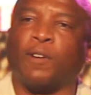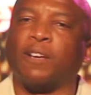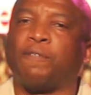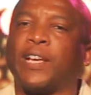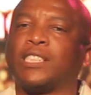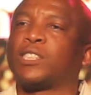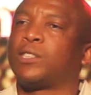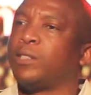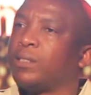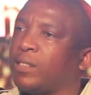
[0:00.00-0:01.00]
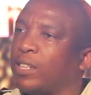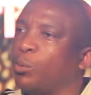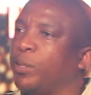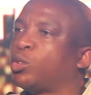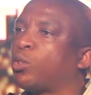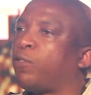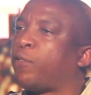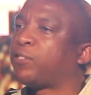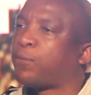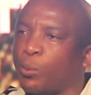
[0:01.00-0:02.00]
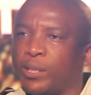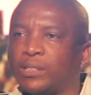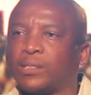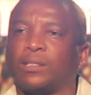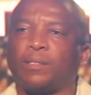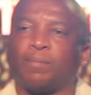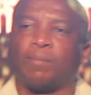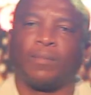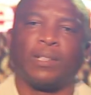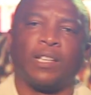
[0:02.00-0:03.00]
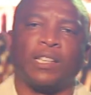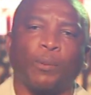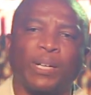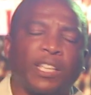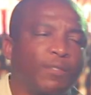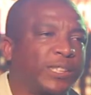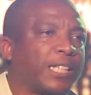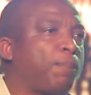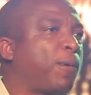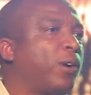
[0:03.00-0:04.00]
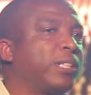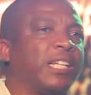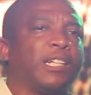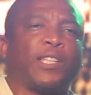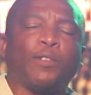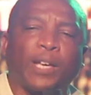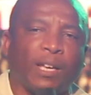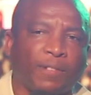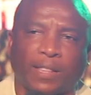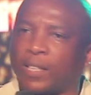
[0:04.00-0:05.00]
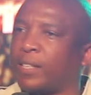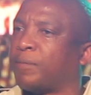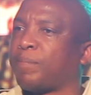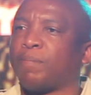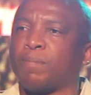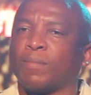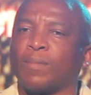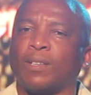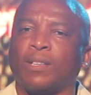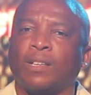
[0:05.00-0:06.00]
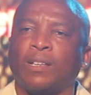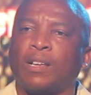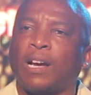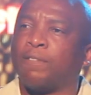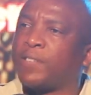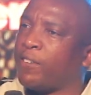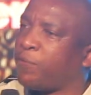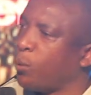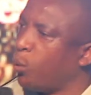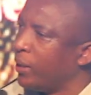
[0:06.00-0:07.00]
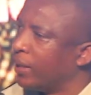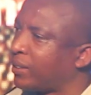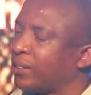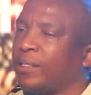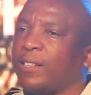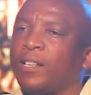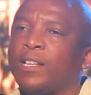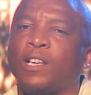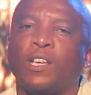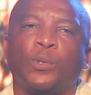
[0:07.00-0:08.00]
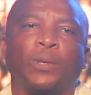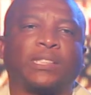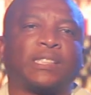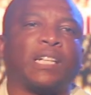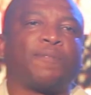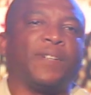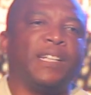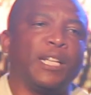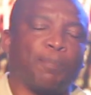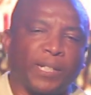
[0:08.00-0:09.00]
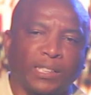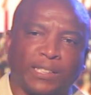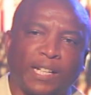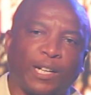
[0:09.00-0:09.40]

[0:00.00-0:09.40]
for the first 3 weeks or first 4 weeks. They will give you support, they will give you everything. After a few weeks, you will start feeling the pinch